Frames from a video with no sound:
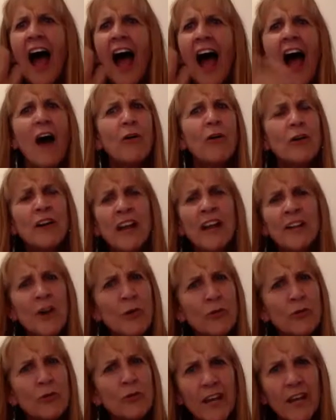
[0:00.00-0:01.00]
How could I
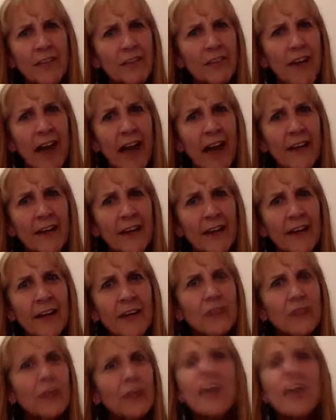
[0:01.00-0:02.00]
notate that
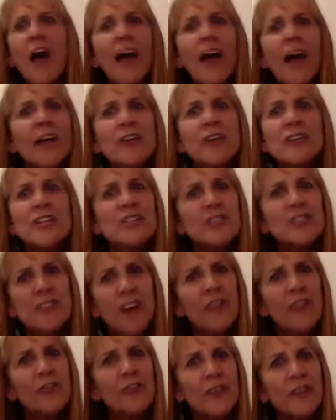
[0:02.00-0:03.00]
so that I could teach it
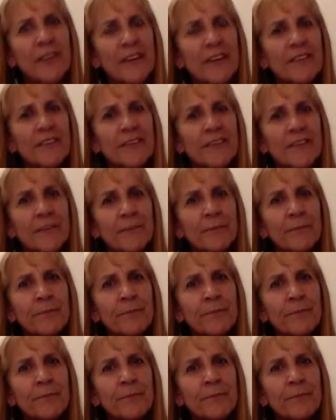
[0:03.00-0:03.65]
to other kids?